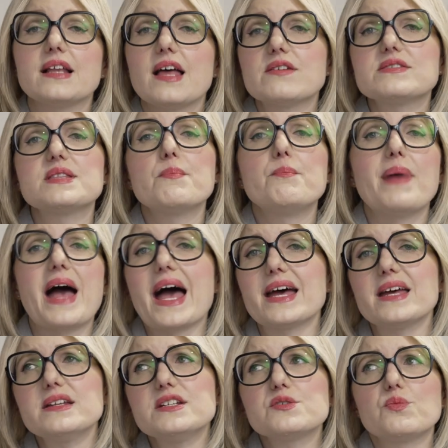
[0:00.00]
allows the
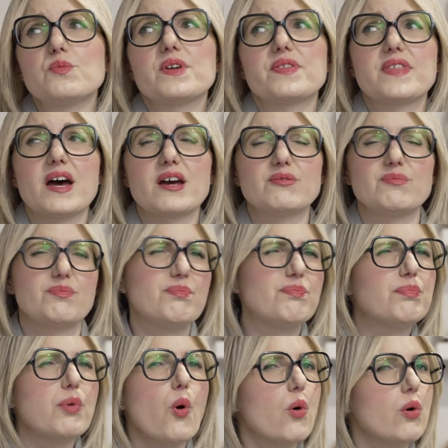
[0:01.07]
bed with that
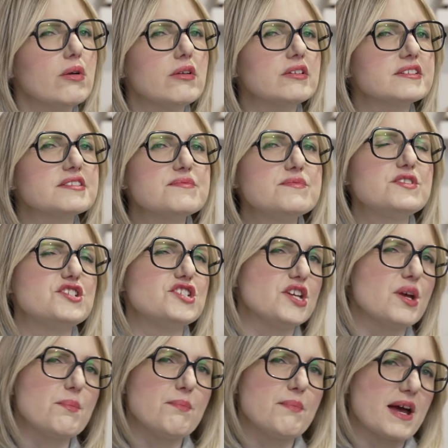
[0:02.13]
bold,
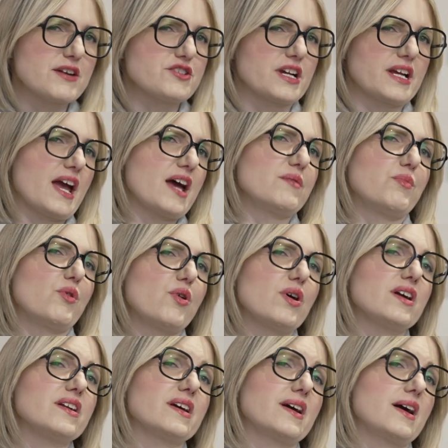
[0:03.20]
geometric
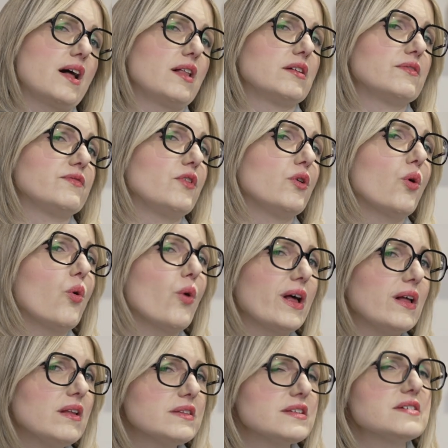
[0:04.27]
headboard and colorful
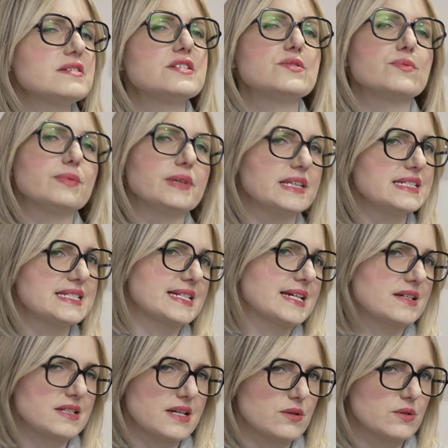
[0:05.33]
quilt to really
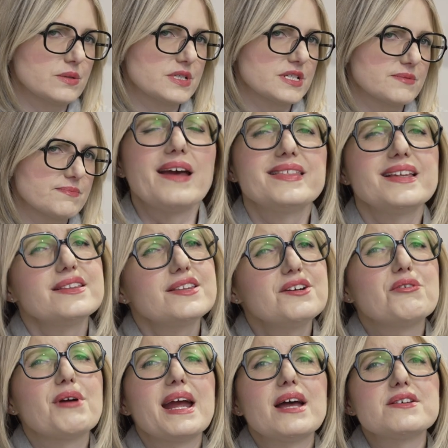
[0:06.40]
stand out. I think the
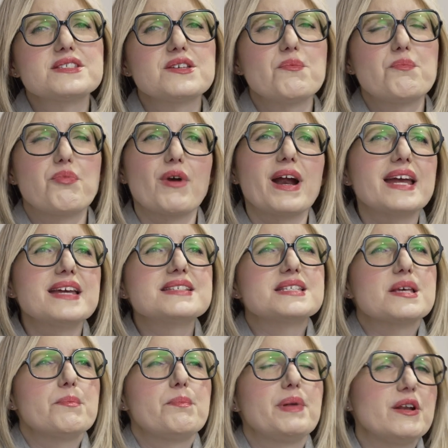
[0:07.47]
gray also brings
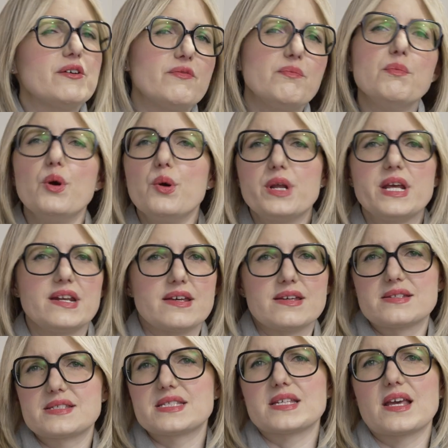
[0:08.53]
a bit of moodiness,